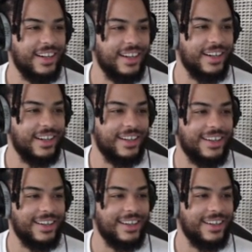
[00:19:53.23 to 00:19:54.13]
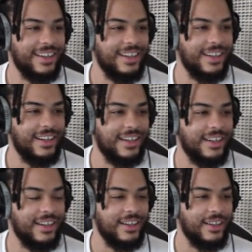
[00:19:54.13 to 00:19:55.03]

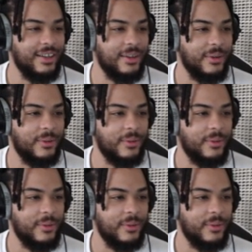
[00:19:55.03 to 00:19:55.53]
(silent)